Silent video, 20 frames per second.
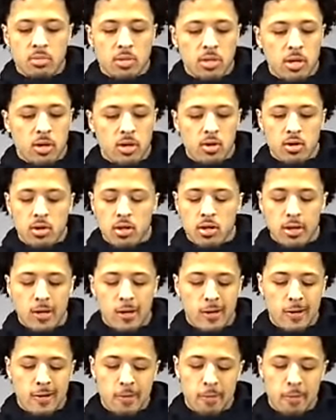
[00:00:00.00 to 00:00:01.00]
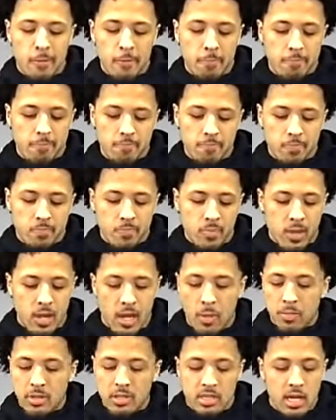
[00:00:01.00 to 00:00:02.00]
So
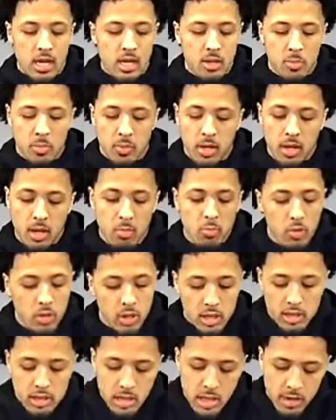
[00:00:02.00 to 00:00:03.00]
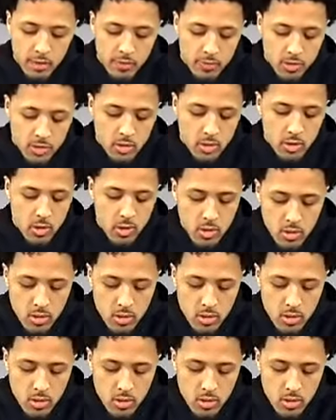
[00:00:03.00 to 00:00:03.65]
I'm excited, man. I'm really excited for sure.